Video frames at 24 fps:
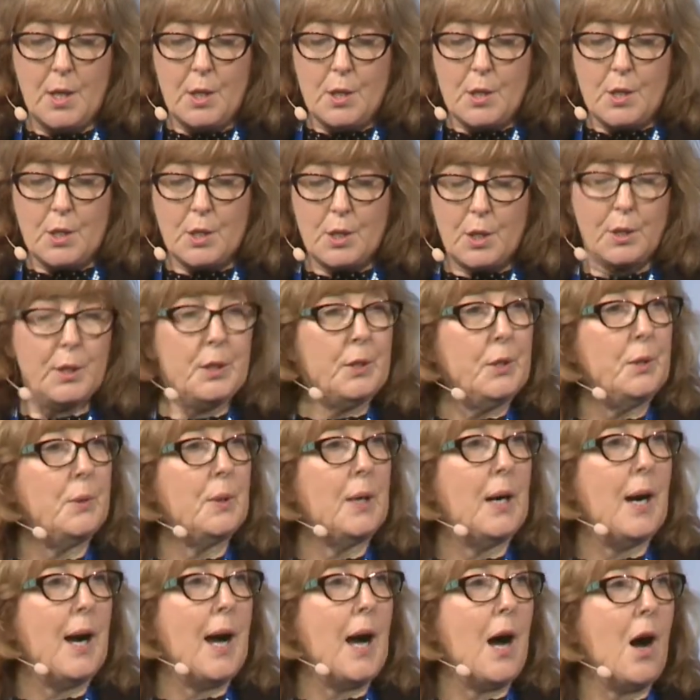So
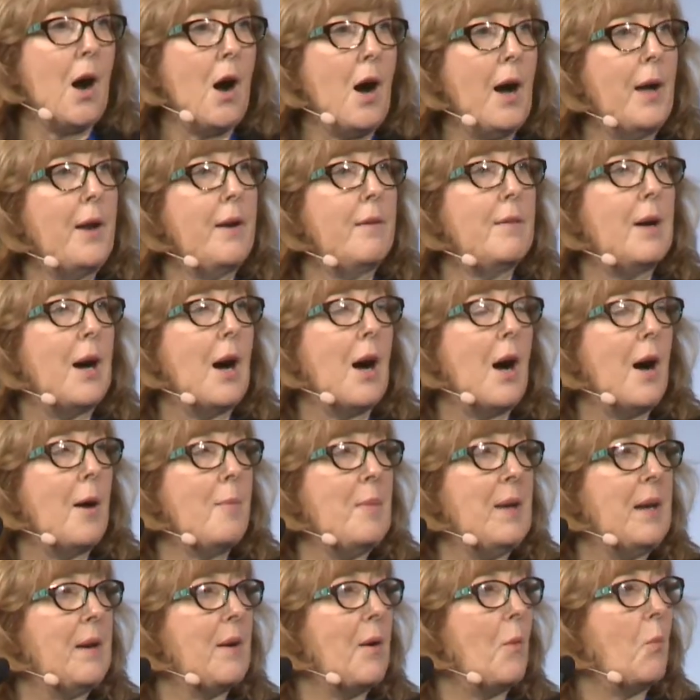I
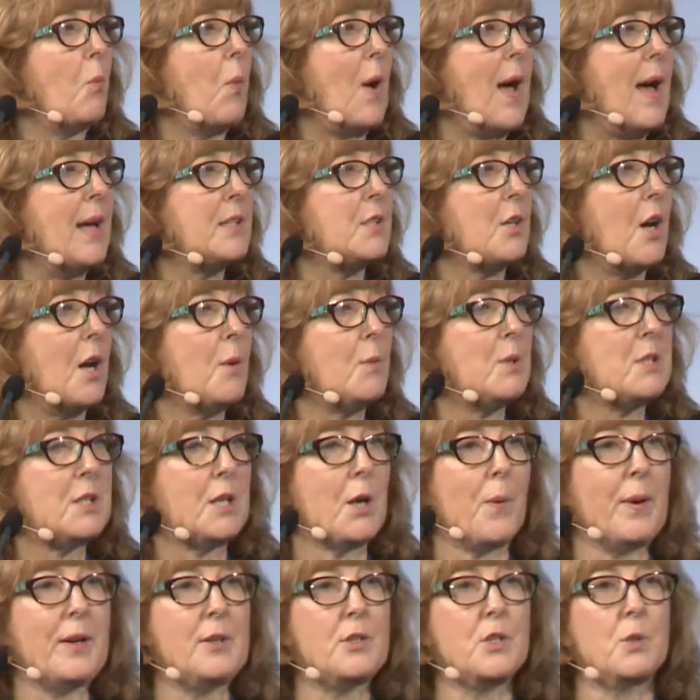mean, as I was
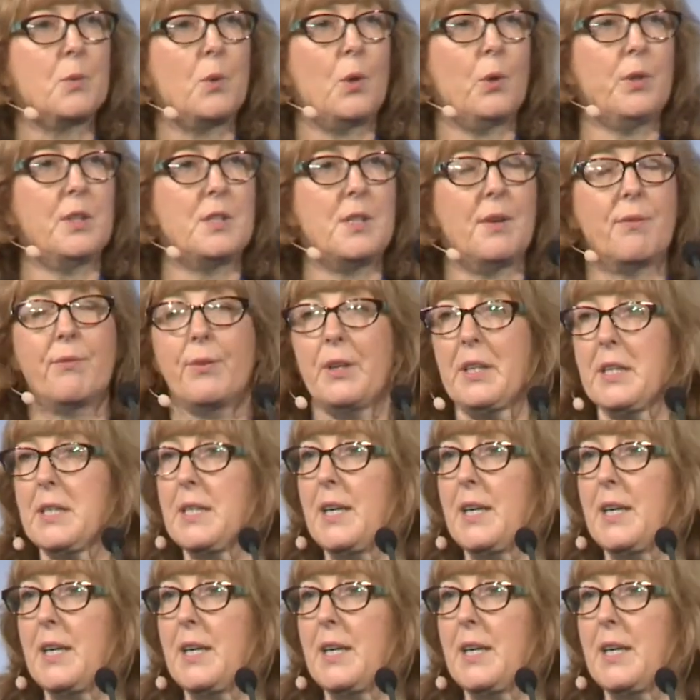going to all the different